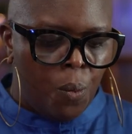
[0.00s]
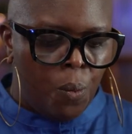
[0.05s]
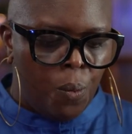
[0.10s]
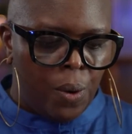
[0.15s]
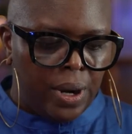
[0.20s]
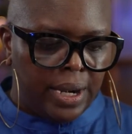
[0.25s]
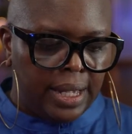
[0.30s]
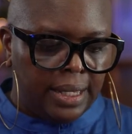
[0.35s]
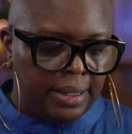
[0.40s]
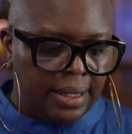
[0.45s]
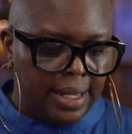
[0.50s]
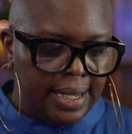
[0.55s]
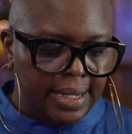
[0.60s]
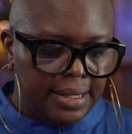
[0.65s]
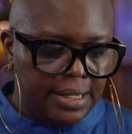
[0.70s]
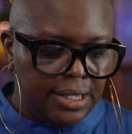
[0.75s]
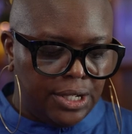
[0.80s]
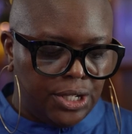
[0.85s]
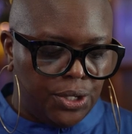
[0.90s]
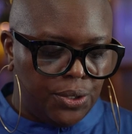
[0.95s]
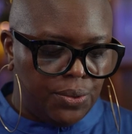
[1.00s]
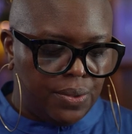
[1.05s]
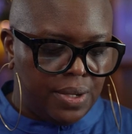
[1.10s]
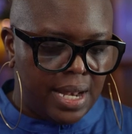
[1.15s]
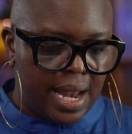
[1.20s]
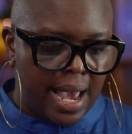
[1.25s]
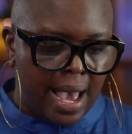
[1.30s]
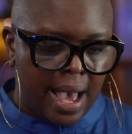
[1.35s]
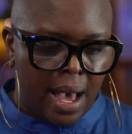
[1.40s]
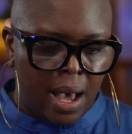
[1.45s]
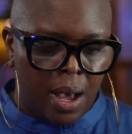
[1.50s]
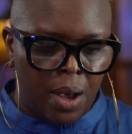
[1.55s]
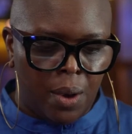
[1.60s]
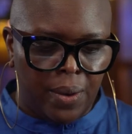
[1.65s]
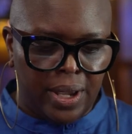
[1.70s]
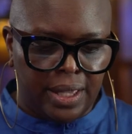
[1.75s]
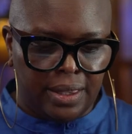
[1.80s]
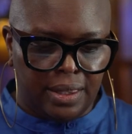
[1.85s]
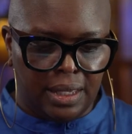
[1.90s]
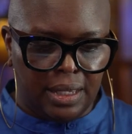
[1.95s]
What I'd like to do
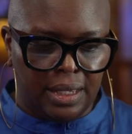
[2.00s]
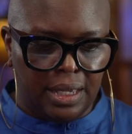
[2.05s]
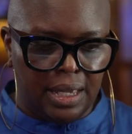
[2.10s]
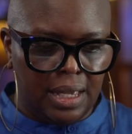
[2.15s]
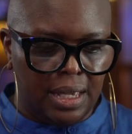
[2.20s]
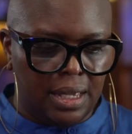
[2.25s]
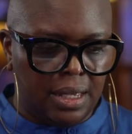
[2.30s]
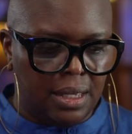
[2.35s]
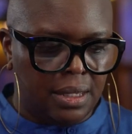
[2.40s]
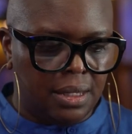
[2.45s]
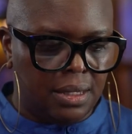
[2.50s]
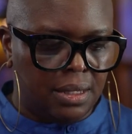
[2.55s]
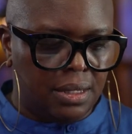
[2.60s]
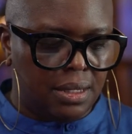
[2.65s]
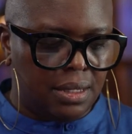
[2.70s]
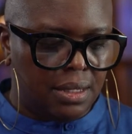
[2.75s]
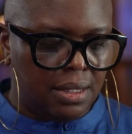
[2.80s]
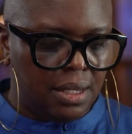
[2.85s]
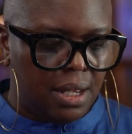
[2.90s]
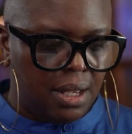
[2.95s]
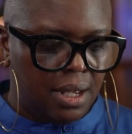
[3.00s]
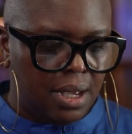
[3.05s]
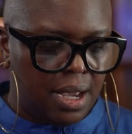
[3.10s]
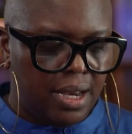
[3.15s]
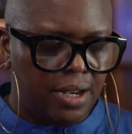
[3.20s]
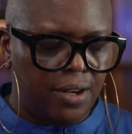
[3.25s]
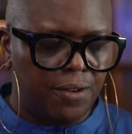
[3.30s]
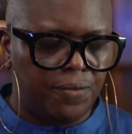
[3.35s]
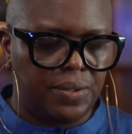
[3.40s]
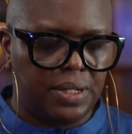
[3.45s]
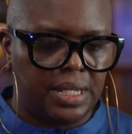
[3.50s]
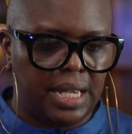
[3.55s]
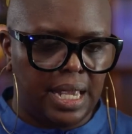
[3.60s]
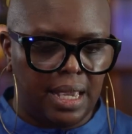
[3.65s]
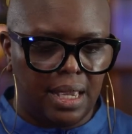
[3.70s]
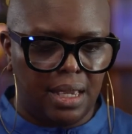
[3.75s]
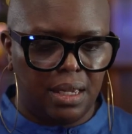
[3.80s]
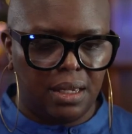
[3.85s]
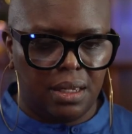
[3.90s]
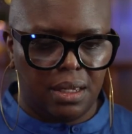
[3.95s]
now, I think, is kind of
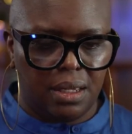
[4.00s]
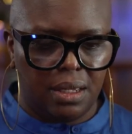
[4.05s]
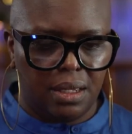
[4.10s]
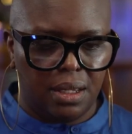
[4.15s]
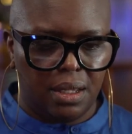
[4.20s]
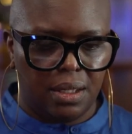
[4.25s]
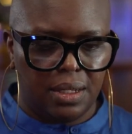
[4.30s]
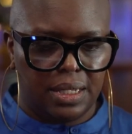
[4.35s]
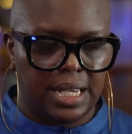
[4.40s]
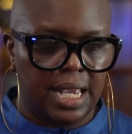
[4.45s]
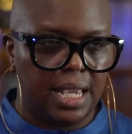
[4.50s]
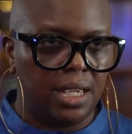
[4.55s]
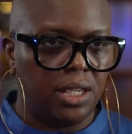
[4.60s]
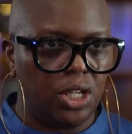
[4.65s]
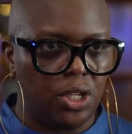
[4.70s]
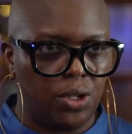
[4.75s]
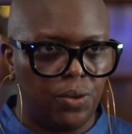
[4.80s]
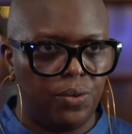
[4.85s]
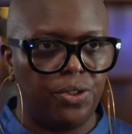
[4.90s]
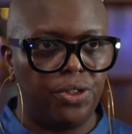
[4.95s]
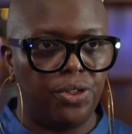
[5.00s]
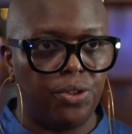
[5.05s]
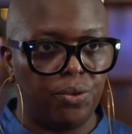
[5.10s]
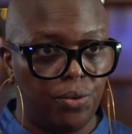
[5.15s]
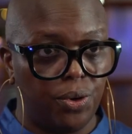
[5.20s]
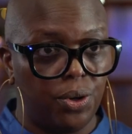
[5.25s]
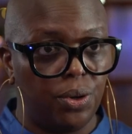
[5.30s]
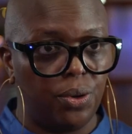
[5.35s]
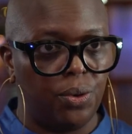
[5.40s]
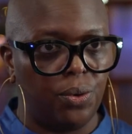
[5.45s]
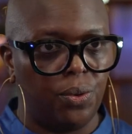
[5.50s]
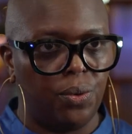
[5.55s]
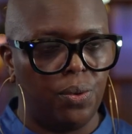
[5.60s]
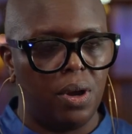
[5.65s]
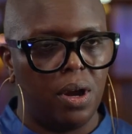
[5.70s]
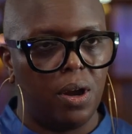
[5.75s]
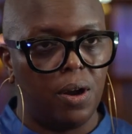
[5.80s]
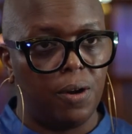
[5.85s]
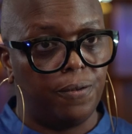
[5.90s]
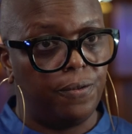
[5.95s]
take take you through
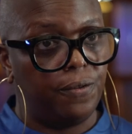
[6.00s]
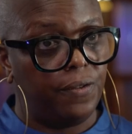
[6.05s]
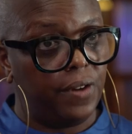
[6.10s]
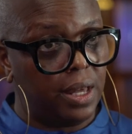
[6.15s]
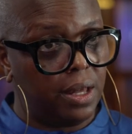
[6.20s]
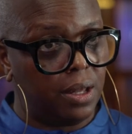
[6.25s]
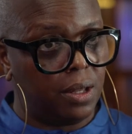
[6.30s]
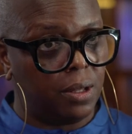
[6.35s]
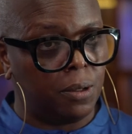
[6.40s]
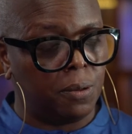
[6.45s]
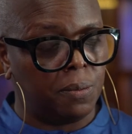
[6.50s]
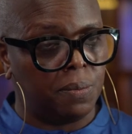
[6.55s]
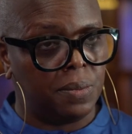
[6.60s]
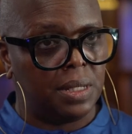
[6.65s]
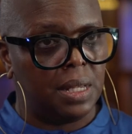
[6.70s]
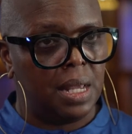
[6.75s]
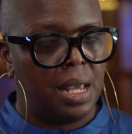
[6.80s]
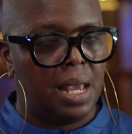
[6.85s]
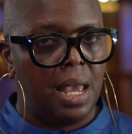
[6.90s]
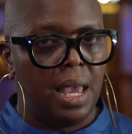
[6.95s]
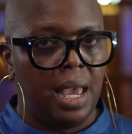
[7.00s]
her films